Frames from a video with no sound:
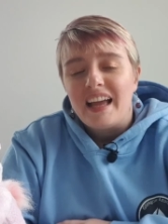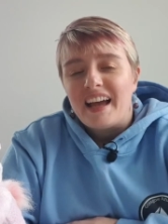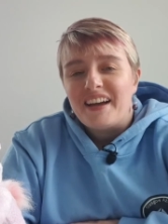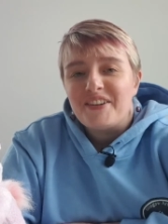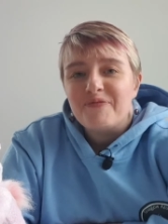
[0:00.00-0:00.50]

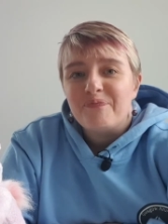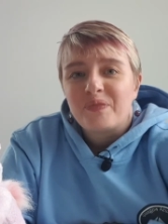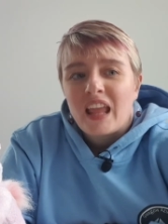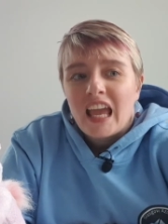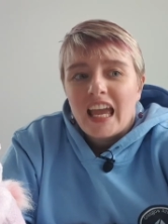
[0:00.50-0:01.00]

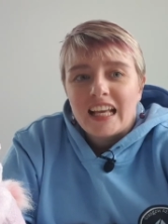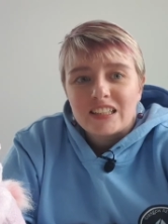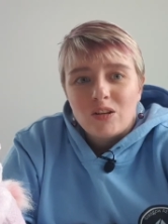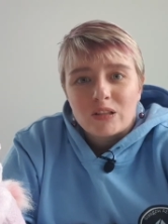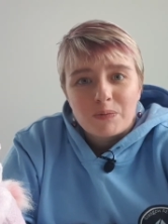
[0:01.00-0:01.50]
It's
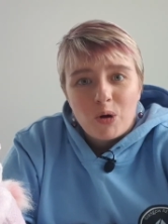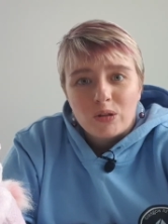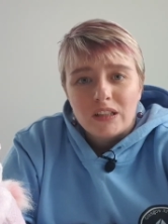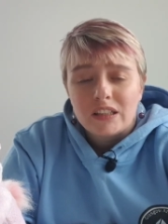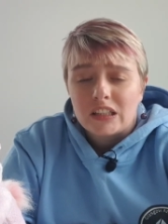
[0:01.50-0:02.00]
a lot
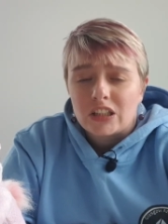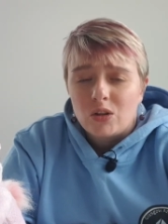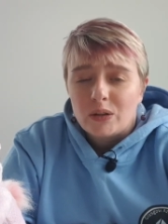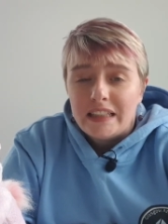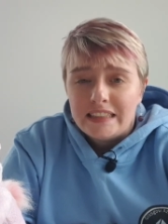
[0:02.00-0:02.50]
smaller, it's a
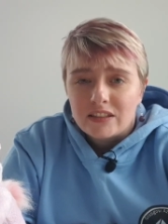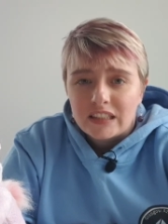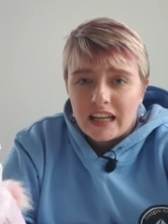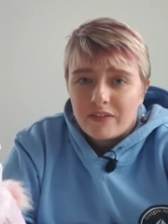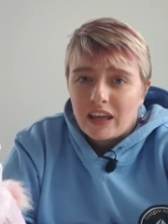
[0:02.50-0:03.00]
lot easier to
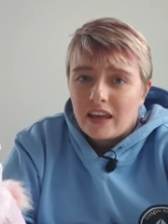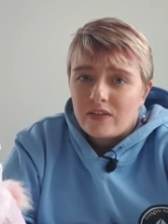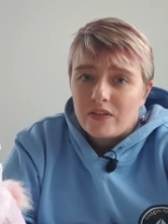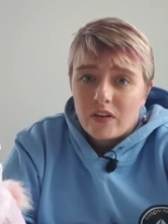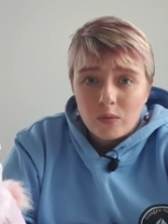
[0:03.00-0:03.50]
navigate if
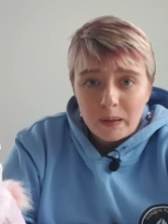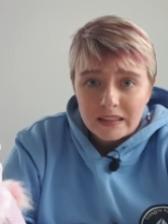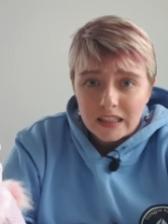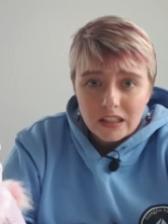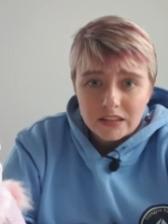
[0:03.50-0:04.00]
you've ever been
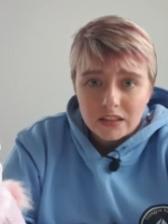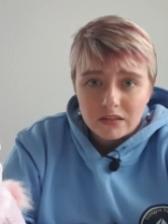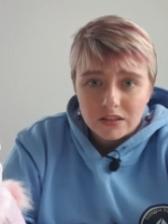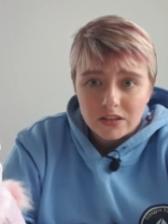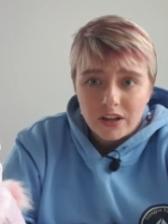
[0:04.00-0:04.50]
to London
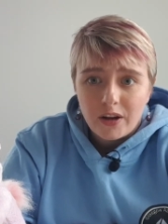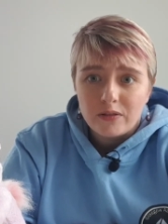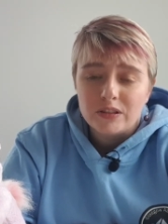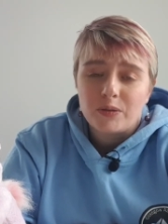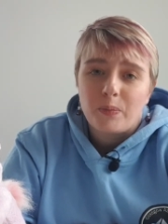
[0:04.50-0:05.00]

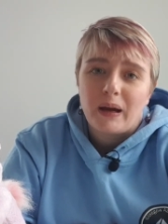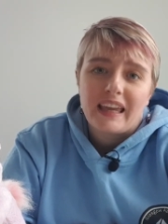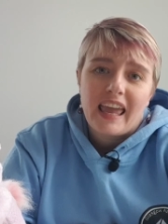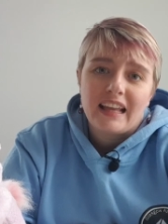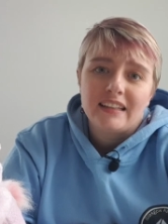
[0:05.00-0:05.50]
Underground. But
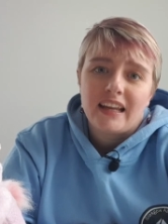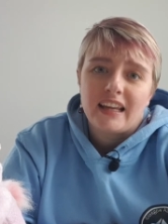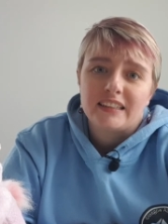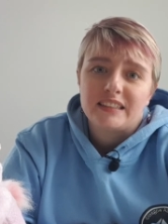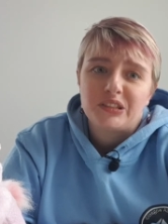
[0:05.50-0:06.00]
again,
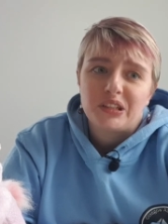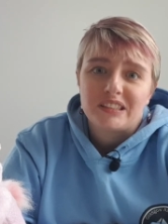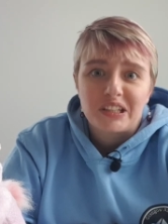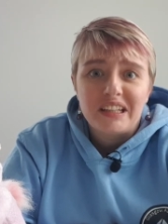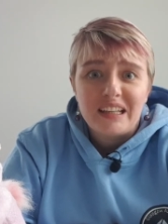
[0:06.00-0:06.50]
it's
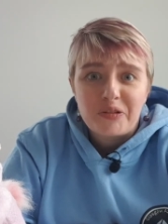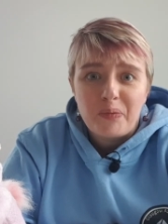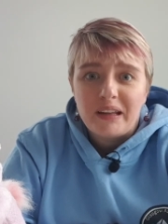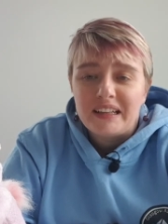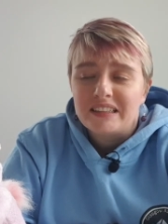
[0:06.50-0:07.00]
a great
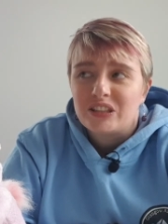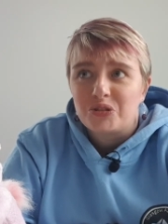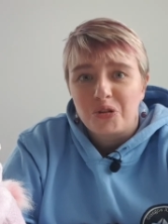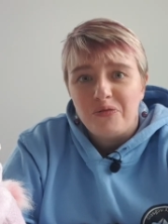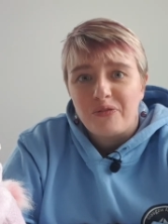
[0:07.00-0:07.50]
experience,
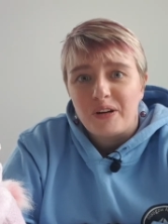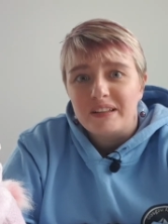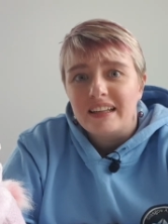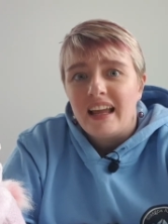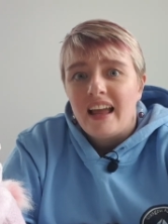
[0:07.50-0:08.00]
it's good
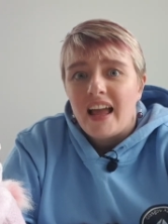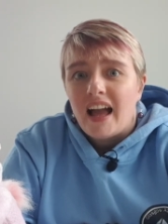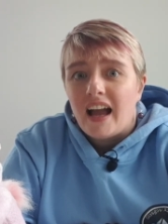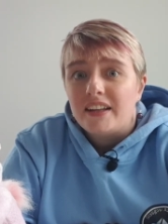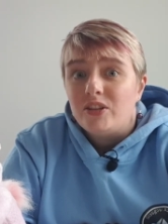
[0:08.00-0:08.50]
fun,
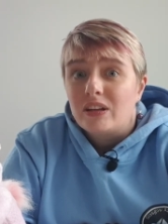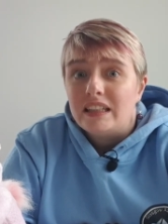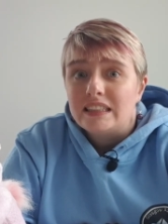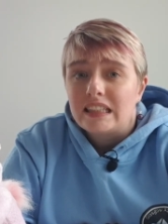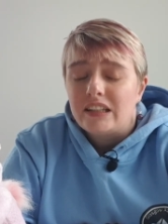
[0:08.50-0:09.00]
and you can
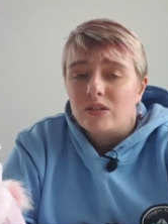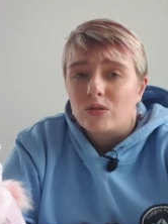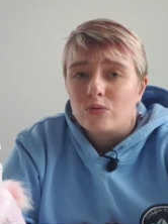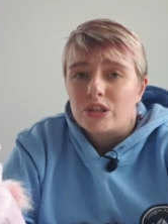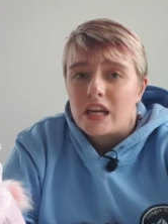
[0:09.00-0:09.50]
easily
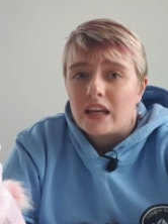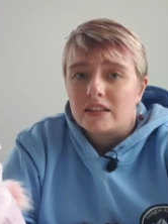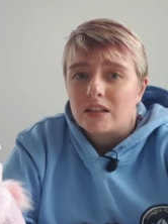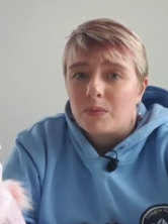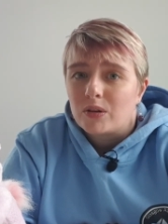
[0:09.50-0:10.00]
negotiate
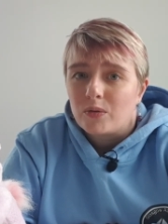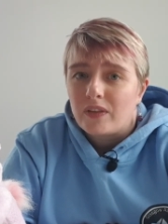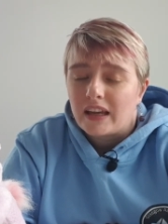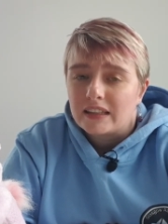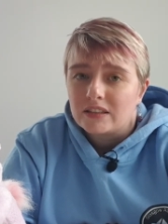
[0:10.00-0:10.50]
some of the
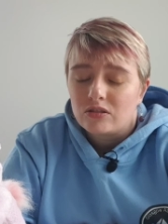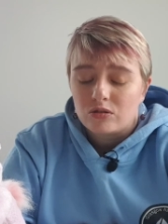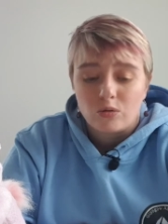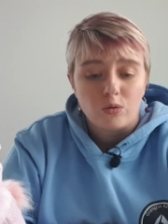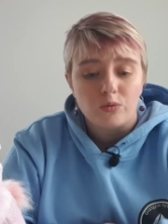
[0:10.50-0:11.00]
things.
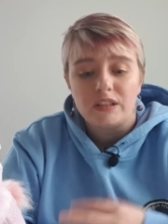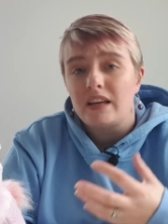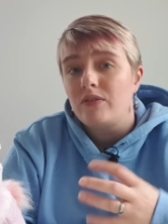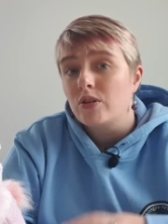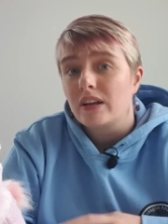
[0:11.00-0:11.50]
So say
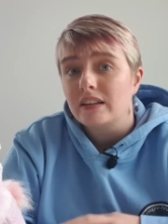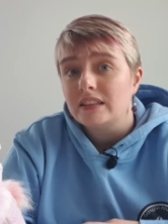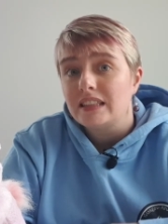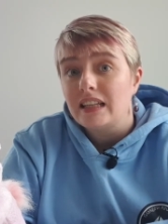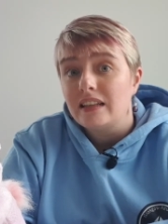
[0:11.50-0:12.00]
if you're
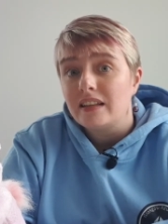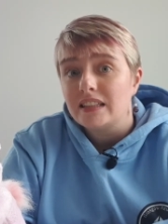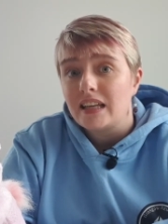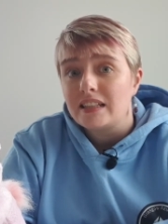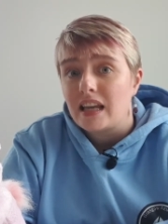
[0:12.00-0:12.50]
staying in the
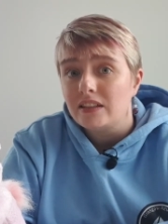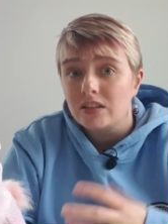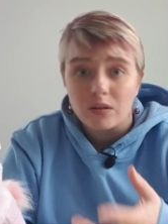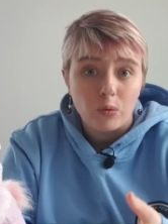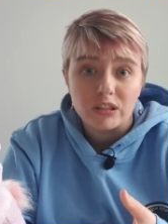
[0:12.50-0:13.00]
city centre
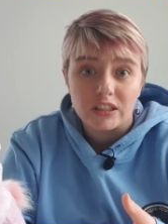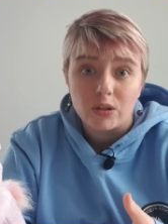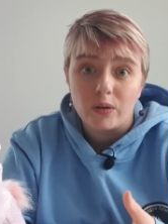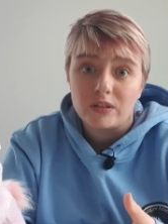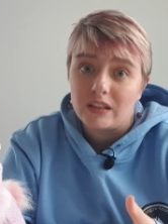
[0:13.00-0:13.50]
and wanted to
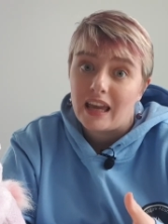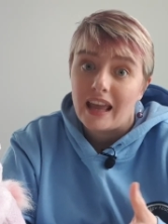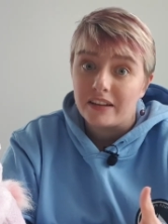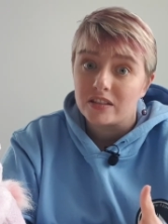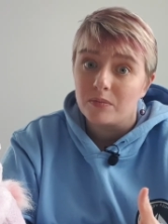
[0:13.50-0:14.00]
go out to the
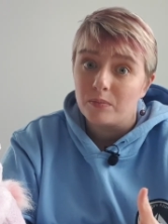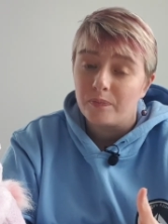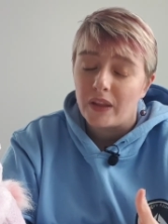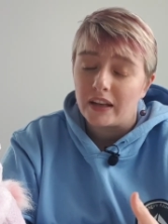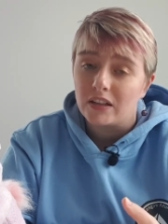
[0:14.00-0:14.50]
Innocent
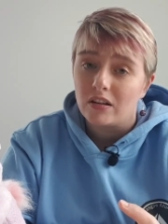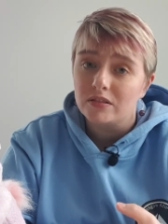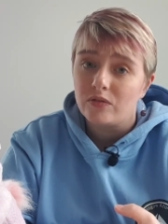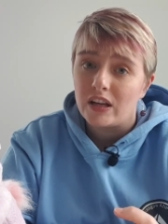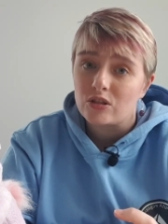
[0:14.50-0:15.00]
and
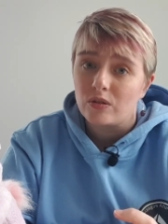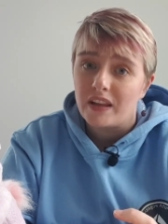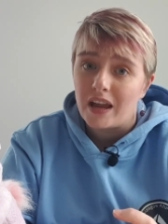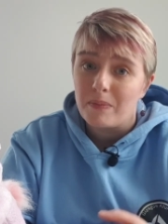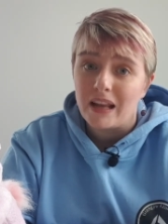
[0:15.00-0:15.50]
Gun restaurant
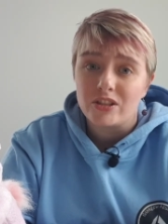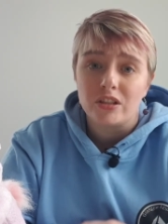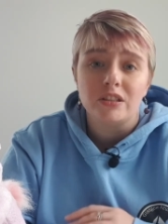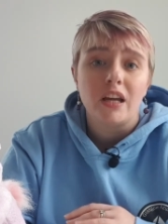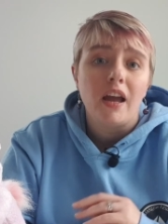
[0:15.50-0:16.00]
that I mentioned,